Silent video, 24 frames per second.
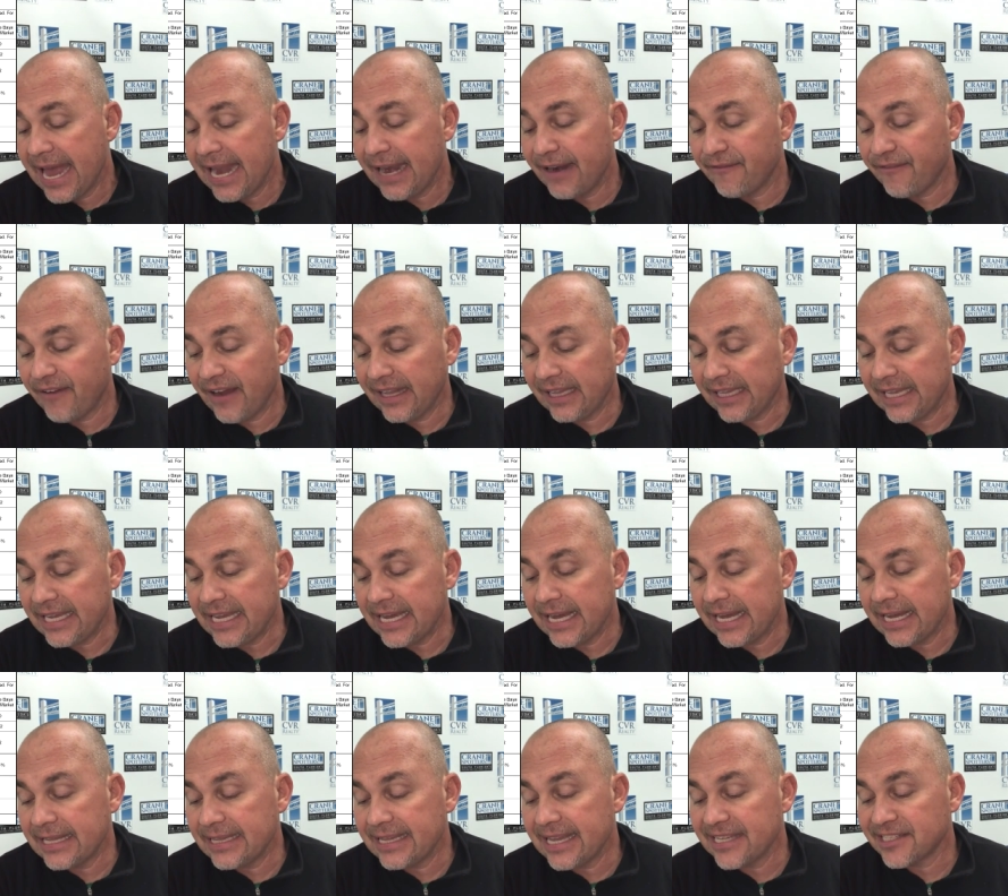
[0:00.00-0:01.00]
And then finally,
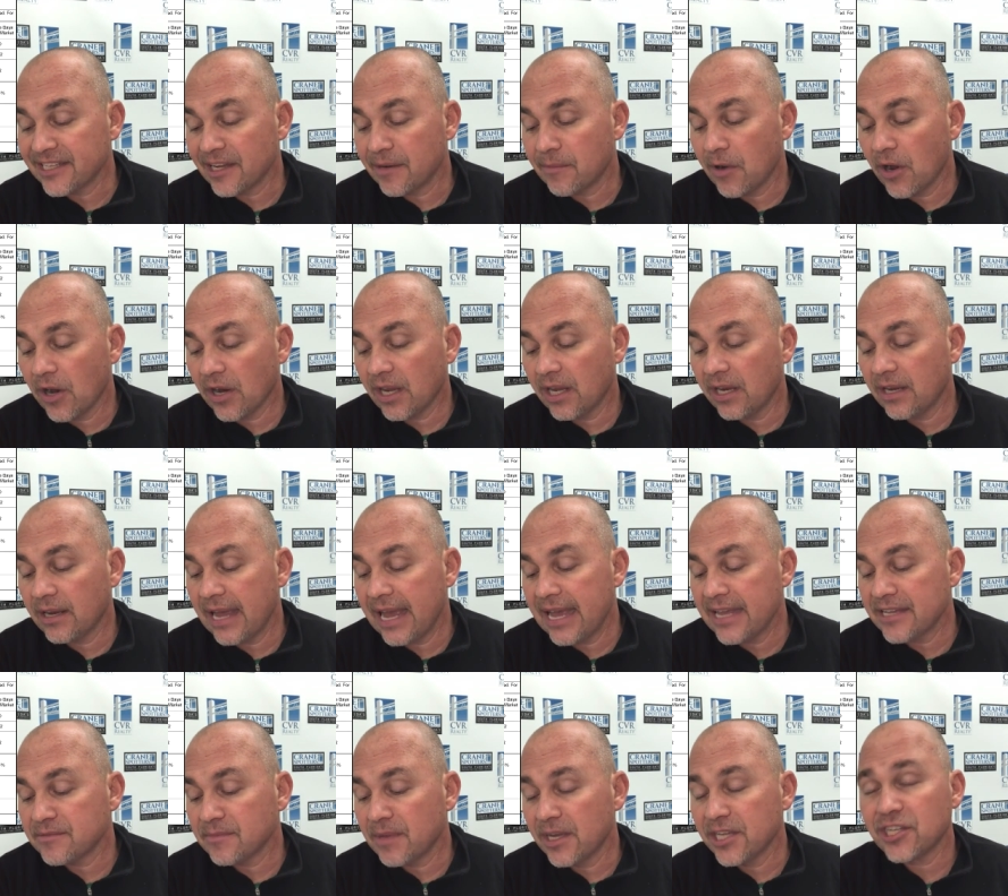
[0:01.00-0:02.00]
days on market,
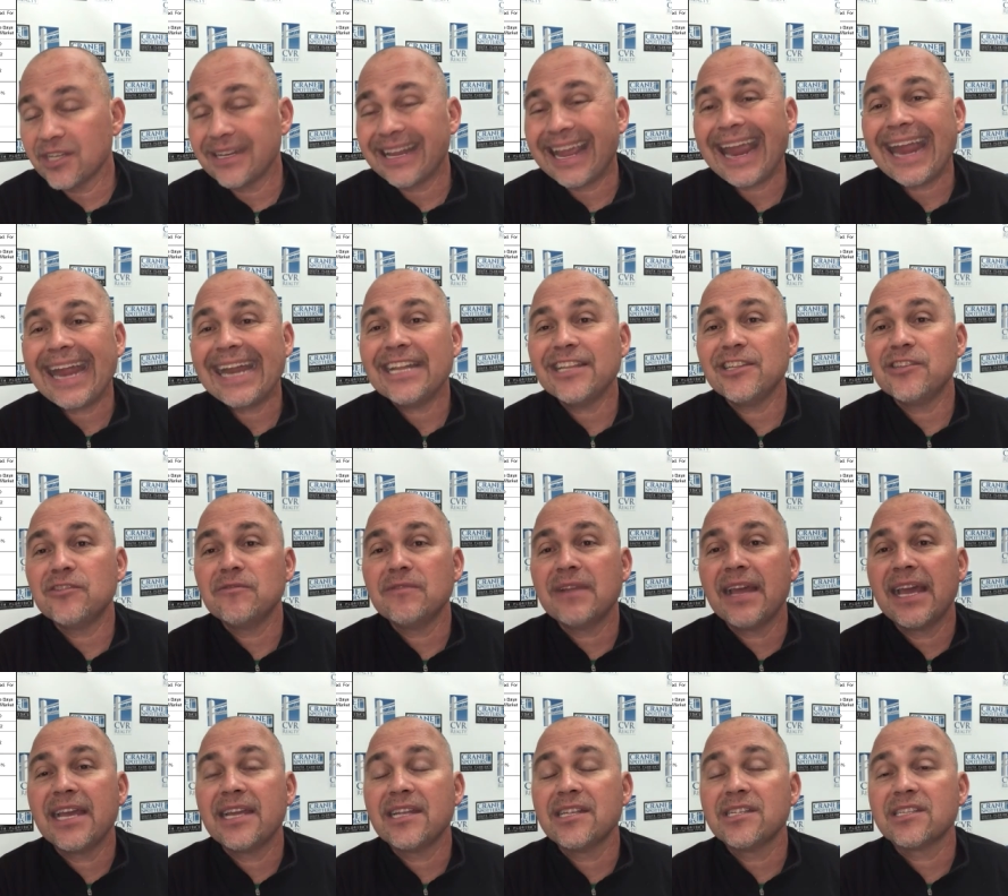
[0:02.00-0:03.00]
as mentioned, 82
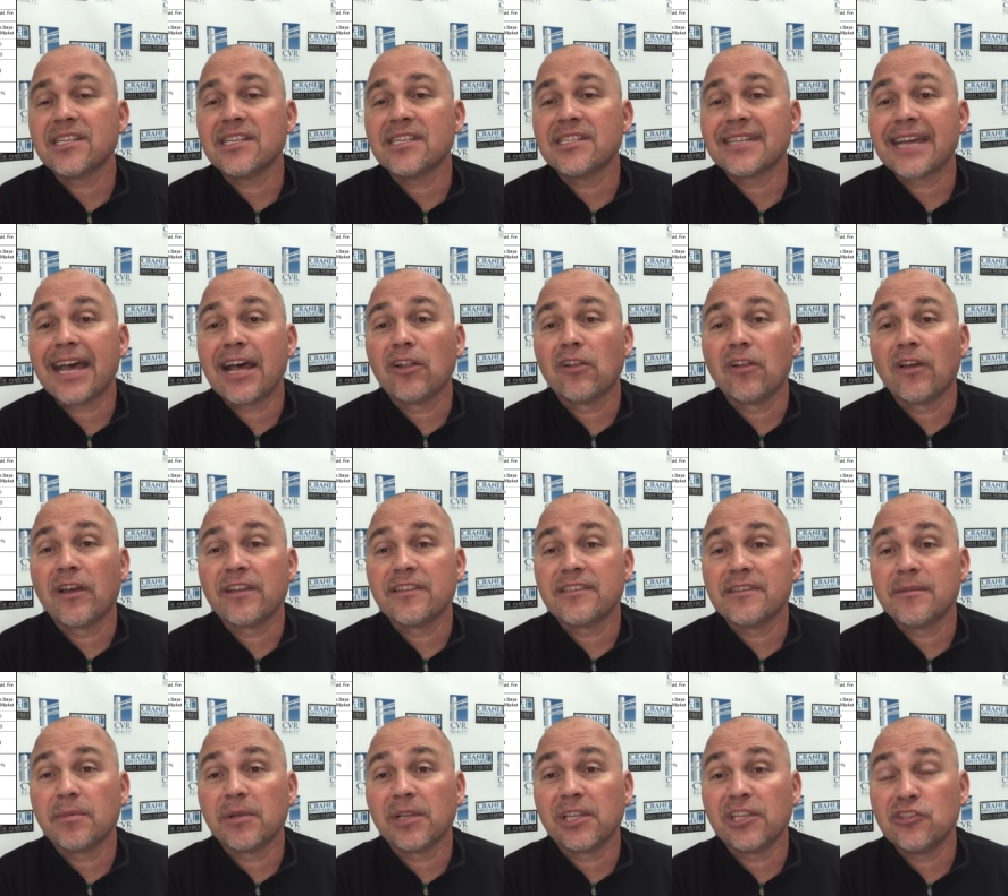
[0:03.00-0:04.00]
days is how long it
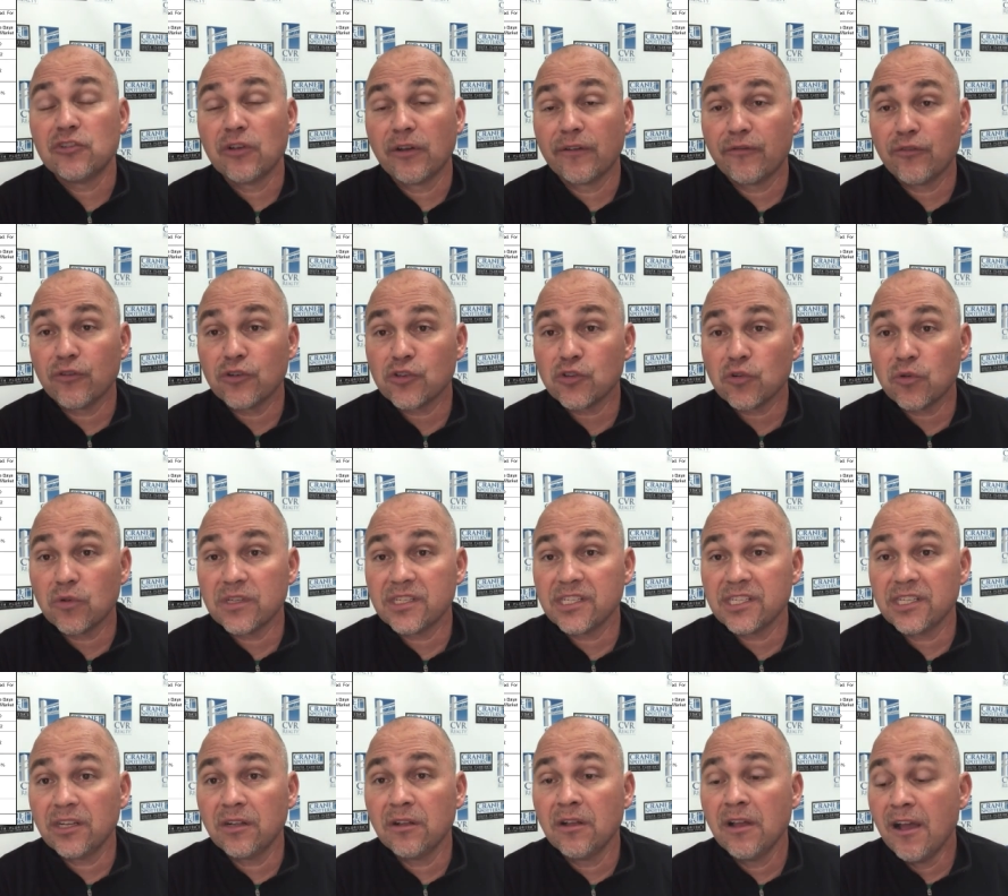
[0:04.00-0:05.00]
typically took for a short
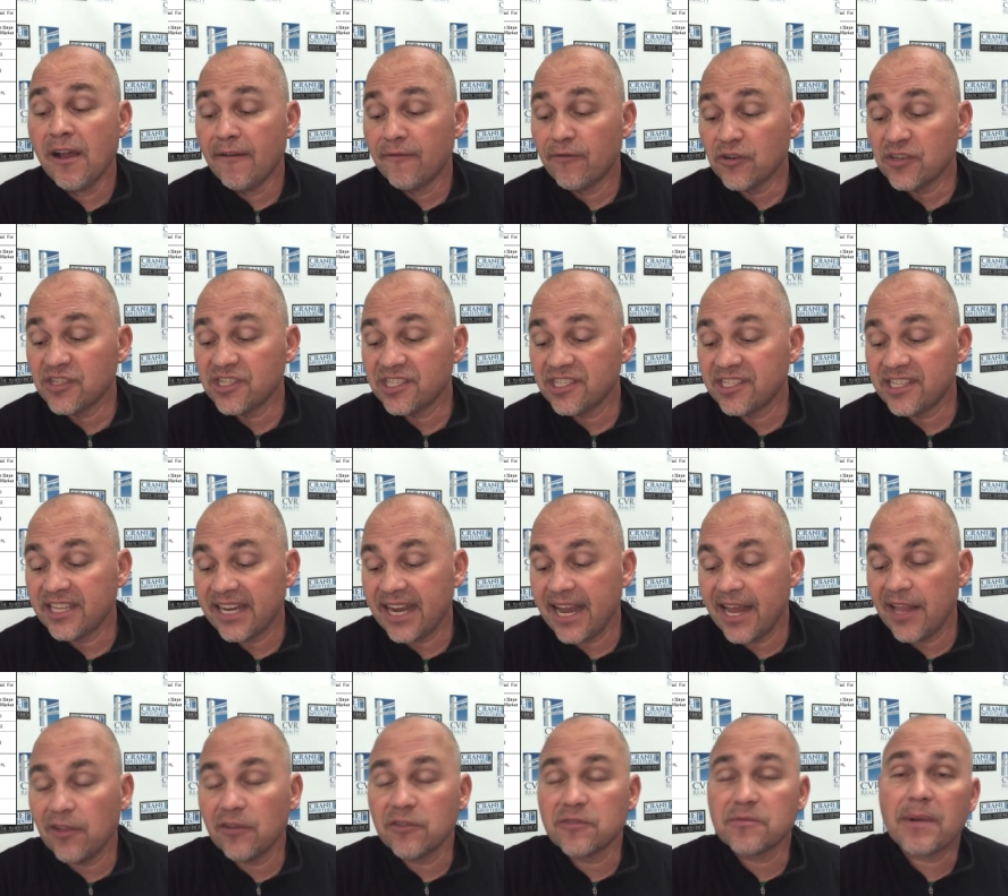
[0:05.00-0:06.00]
sale versus
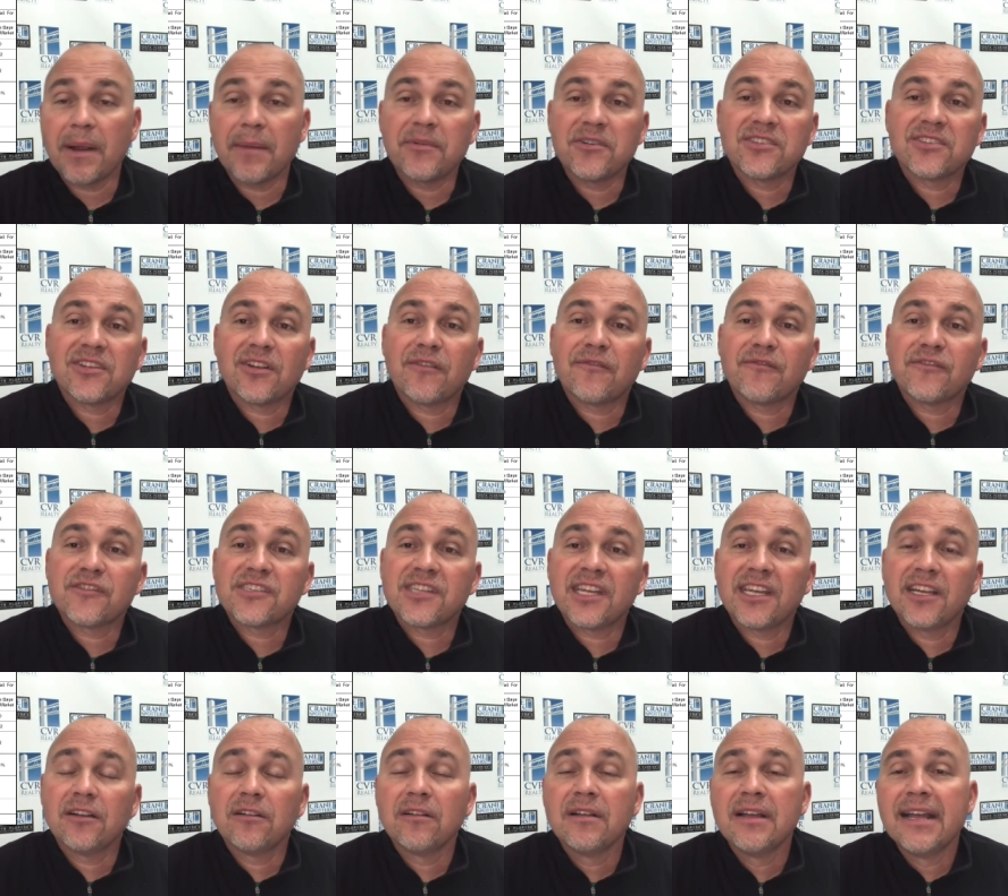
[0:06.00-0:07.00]
today, those properties that are for
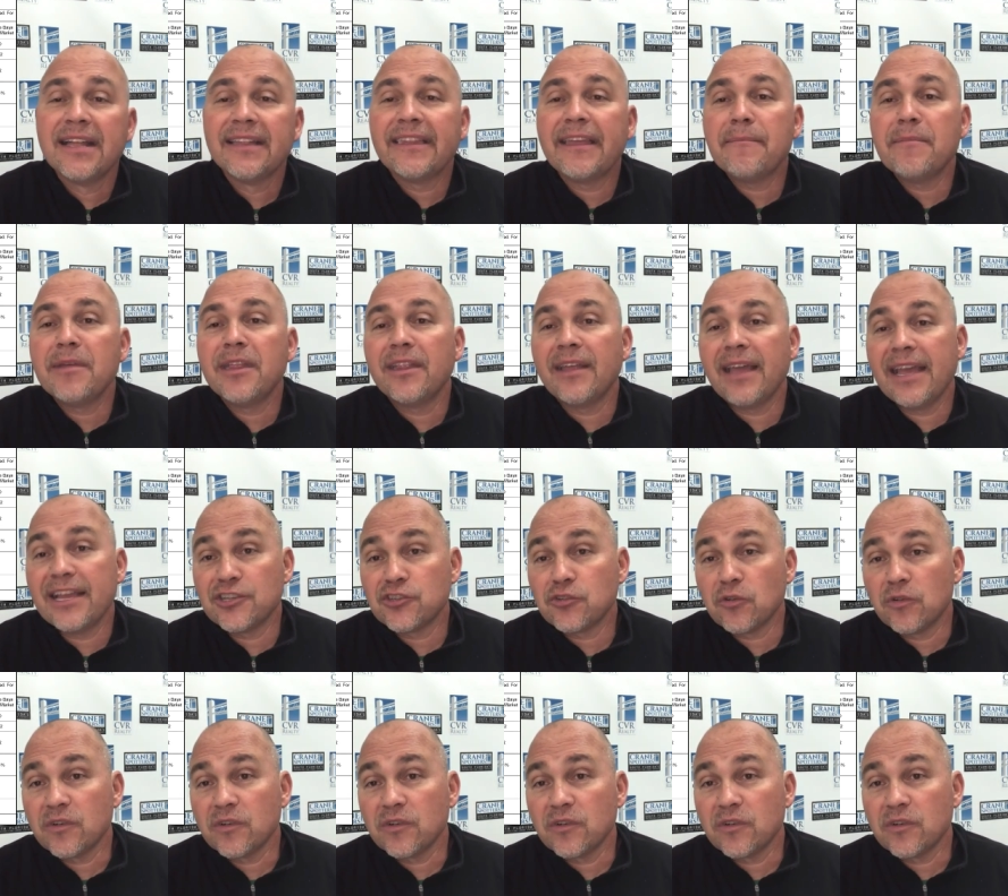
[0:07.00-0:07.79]
sale, they've been as